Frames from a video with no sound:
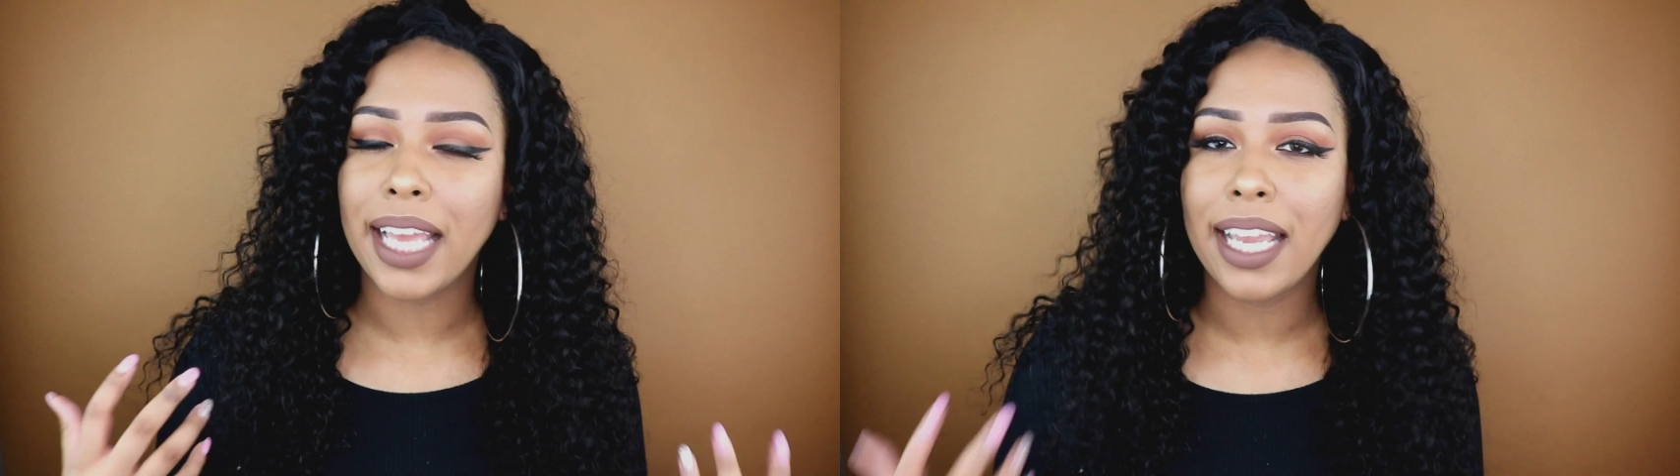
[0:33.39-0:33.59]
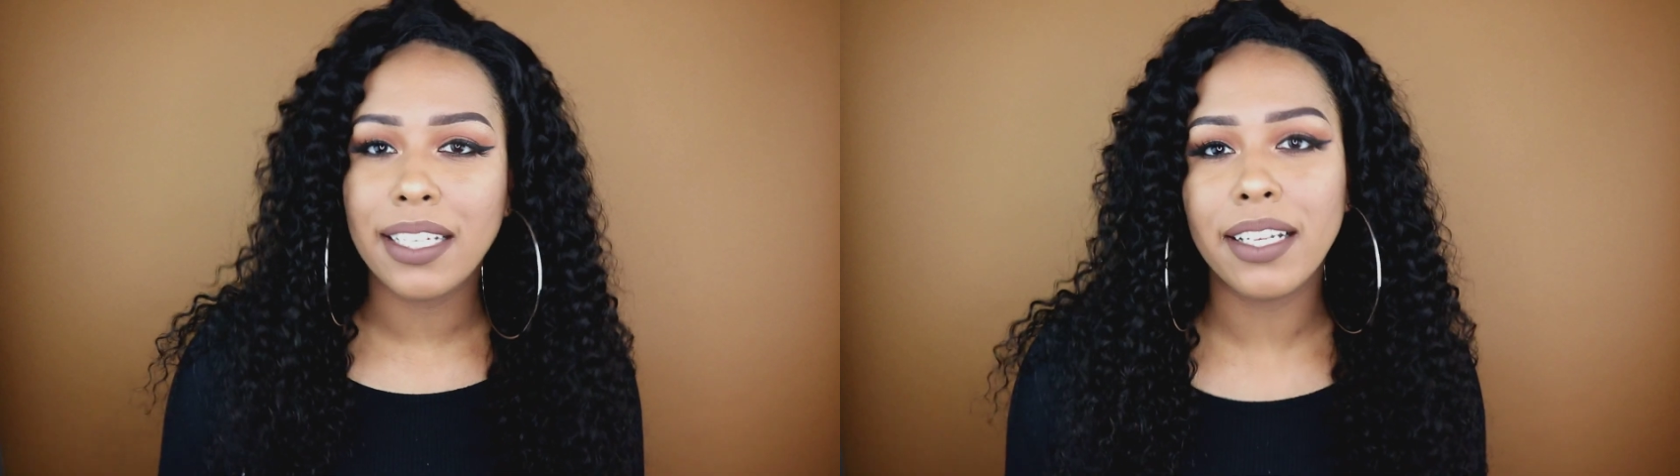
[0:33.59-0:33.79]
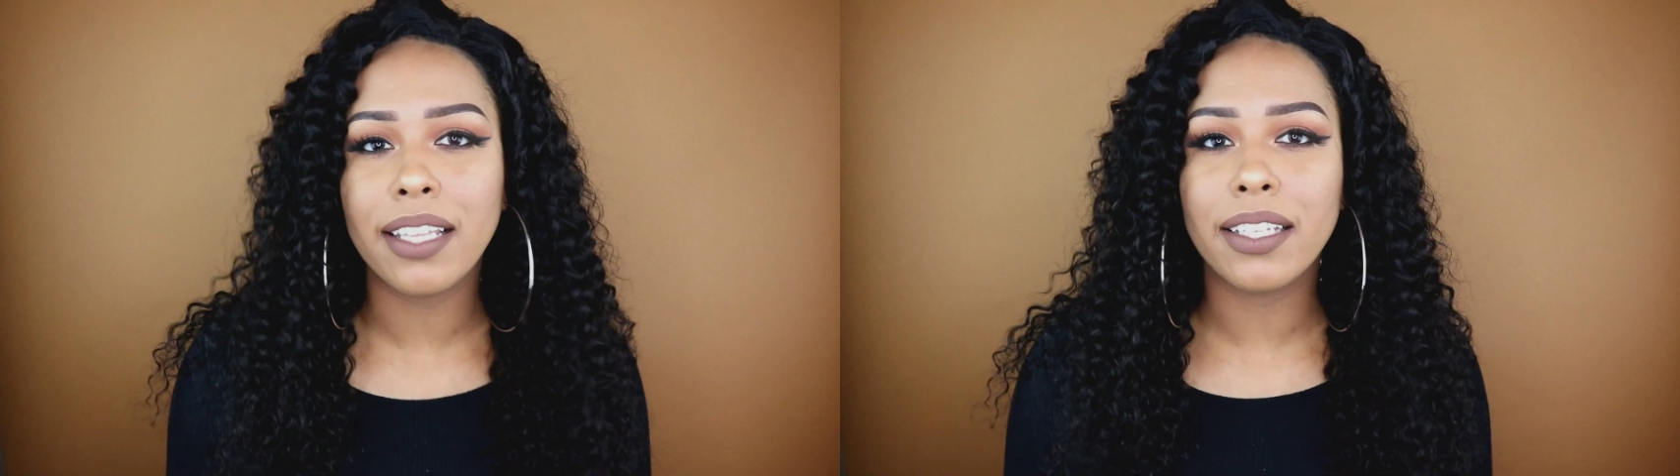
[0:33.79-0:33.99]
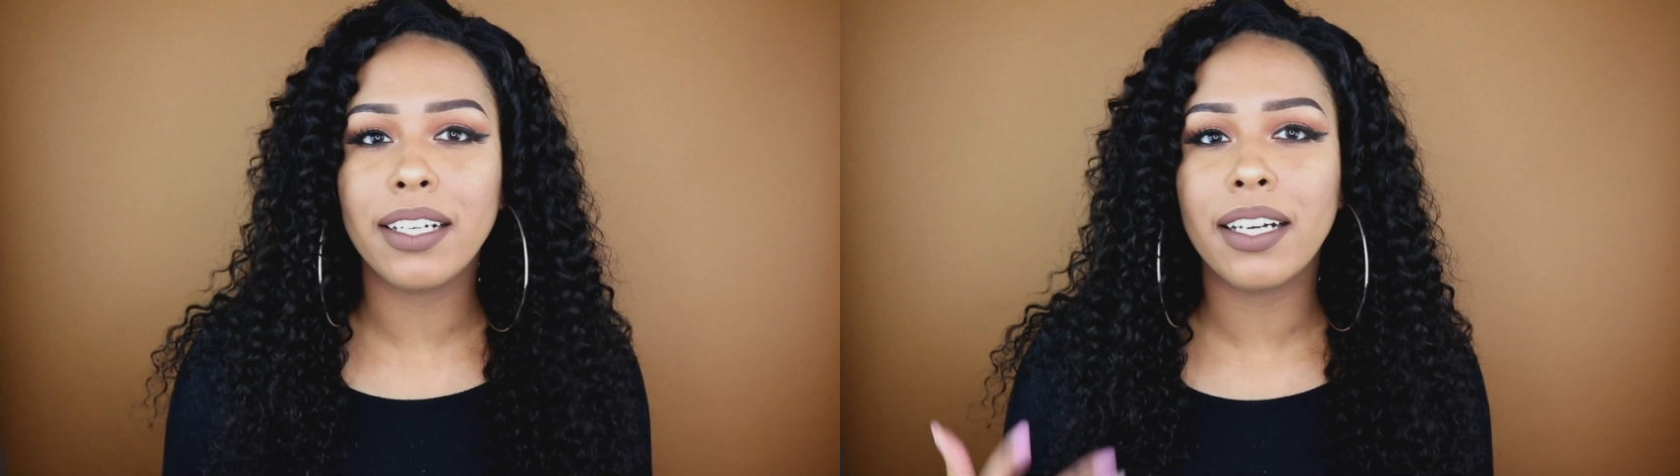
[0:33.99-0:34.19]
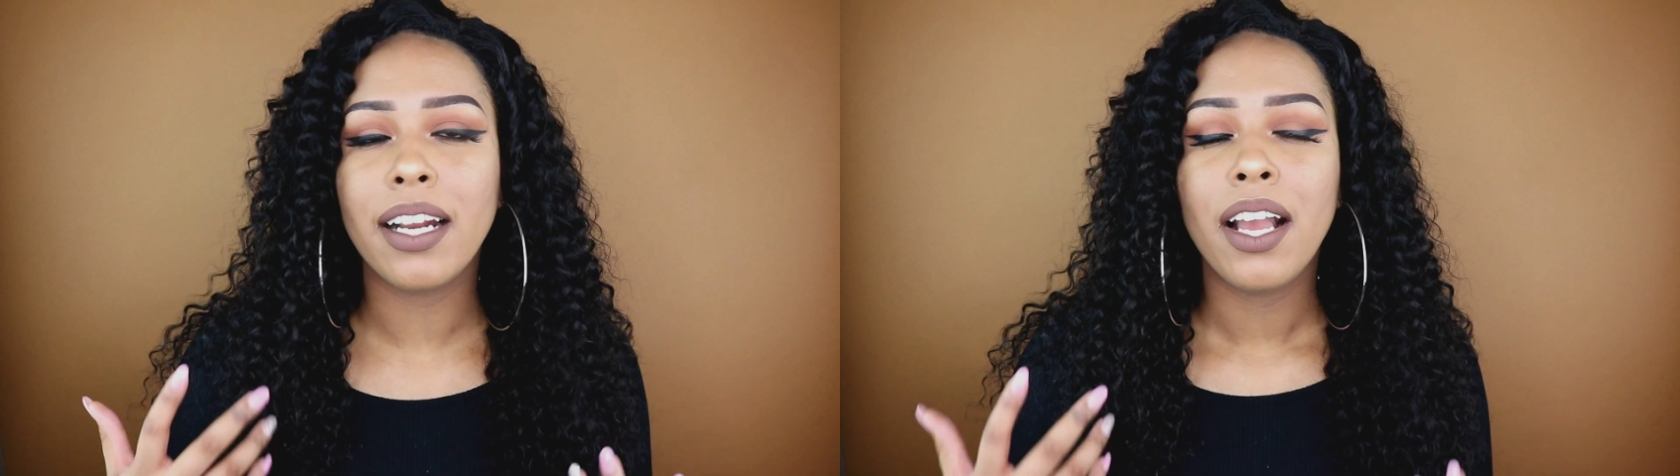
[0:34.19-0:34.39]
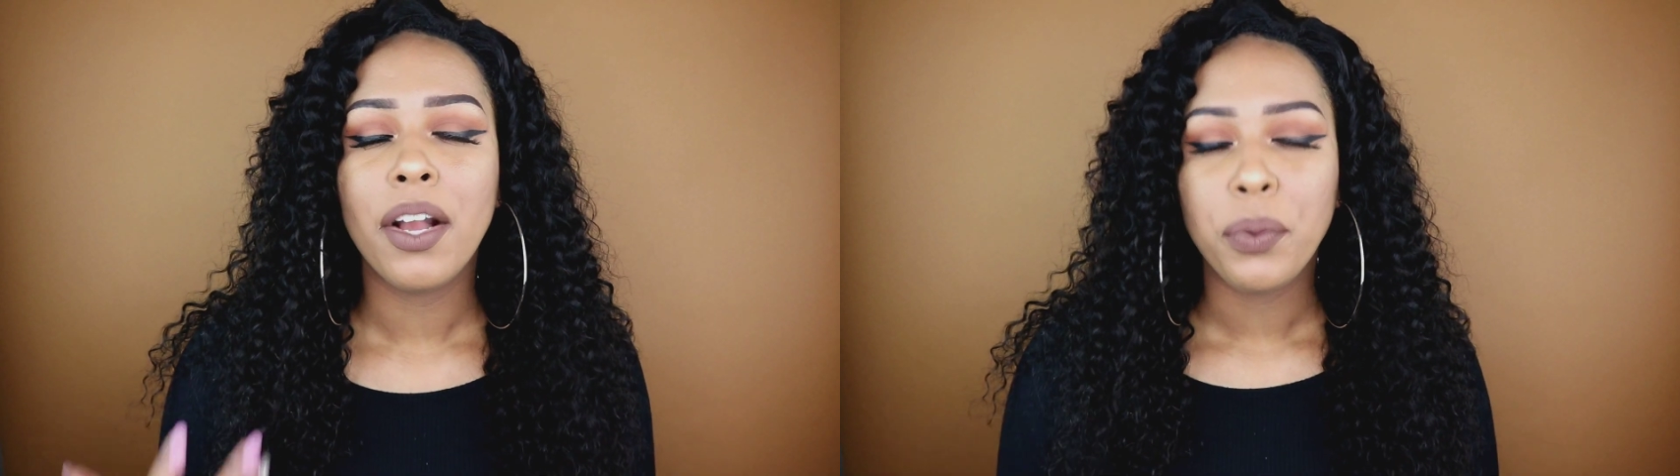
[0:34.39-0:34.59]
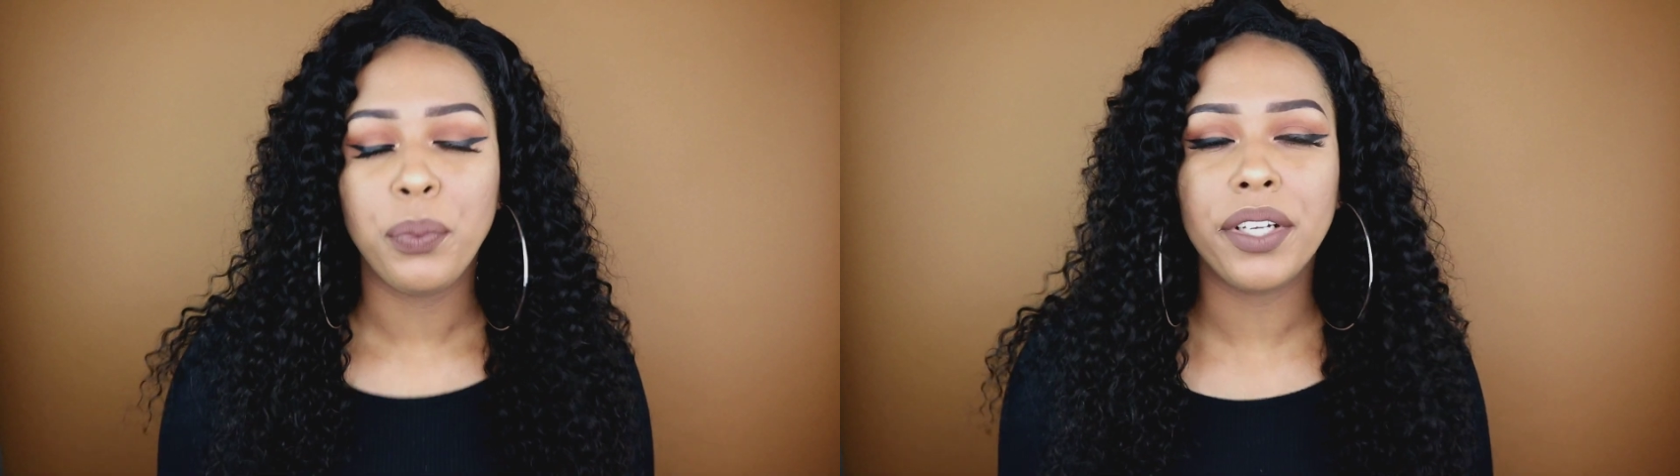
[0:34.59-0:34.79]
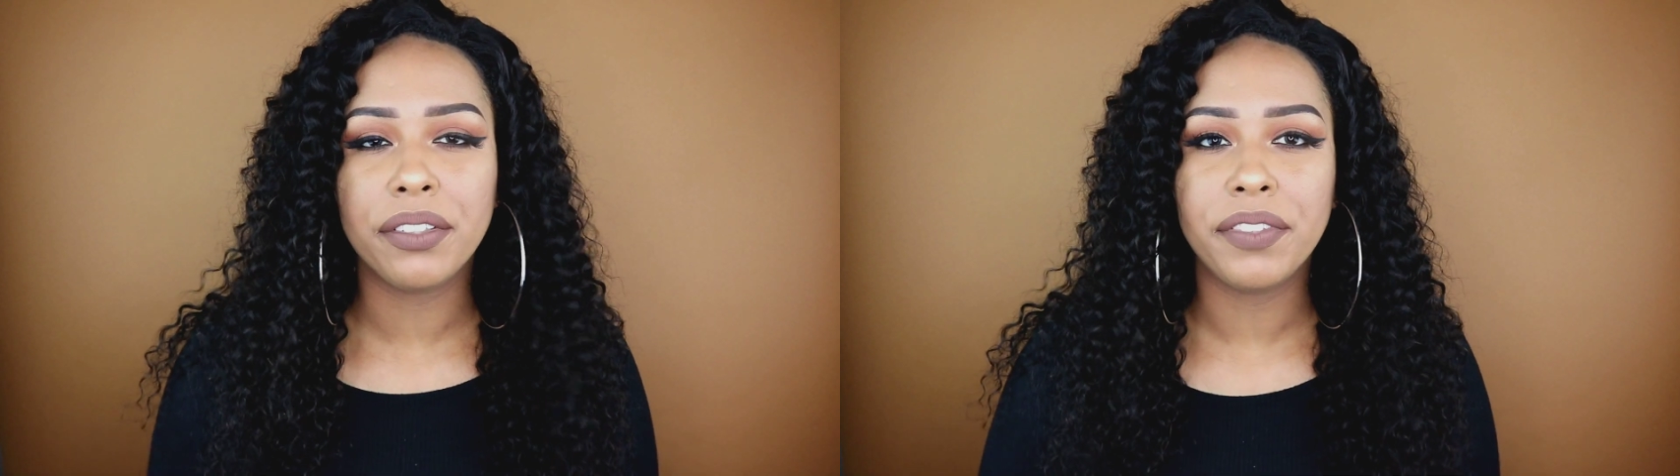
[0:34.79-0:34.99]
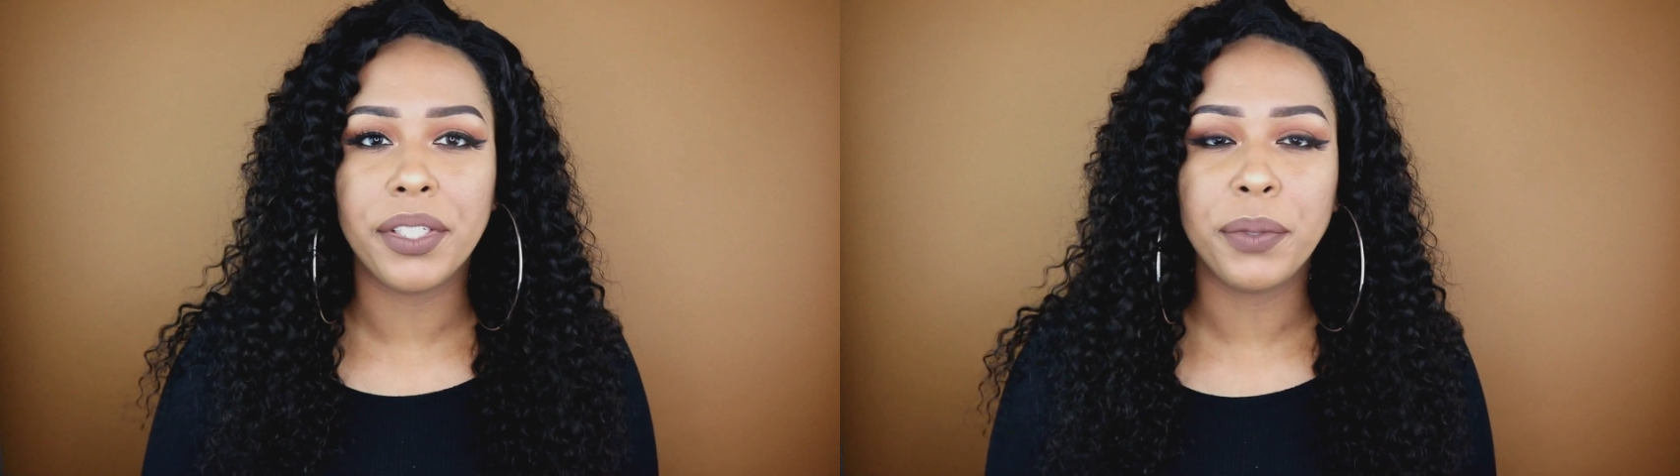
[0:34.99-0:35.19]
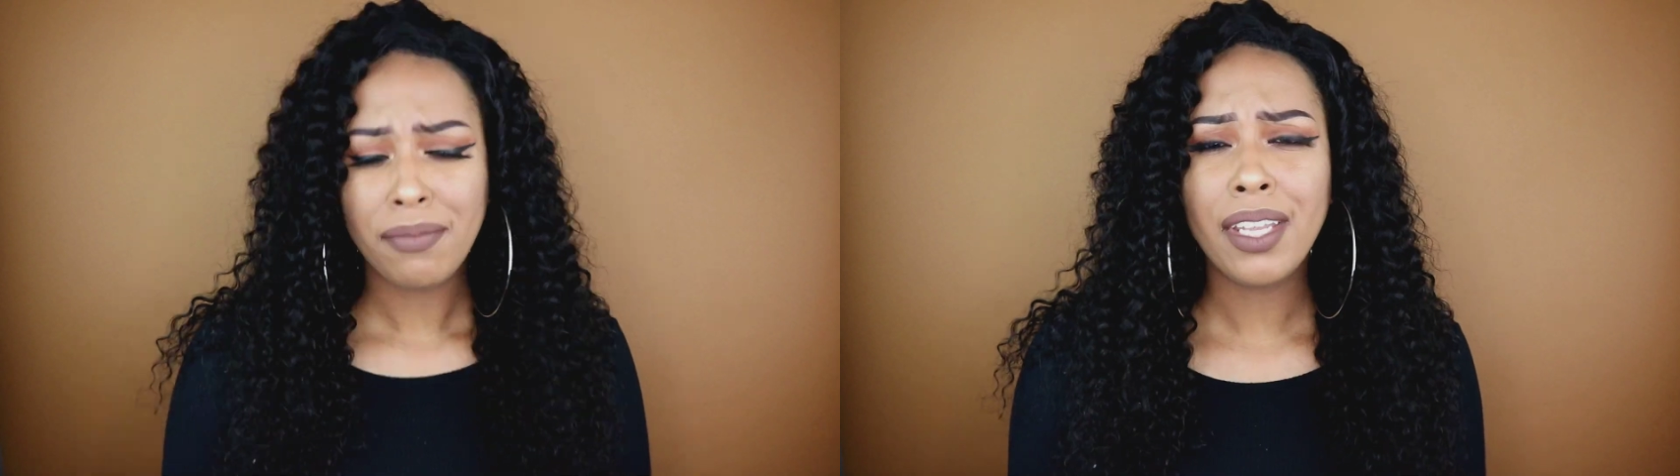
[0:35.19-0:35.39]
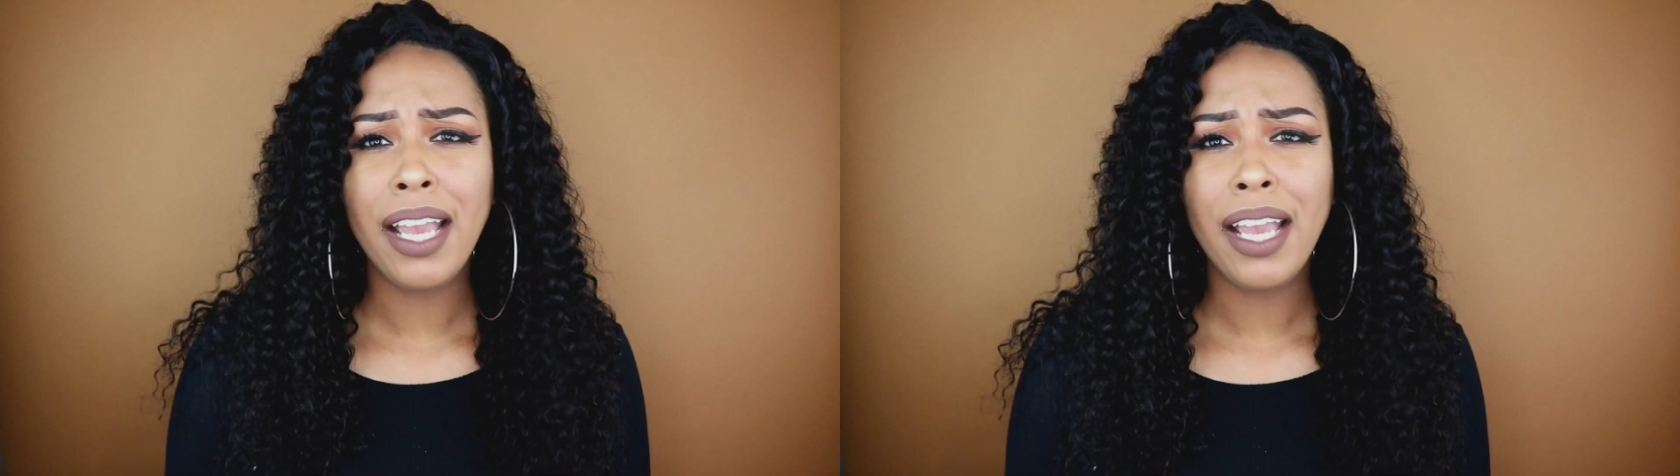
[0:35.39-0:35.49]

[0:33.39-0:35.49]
another wig review.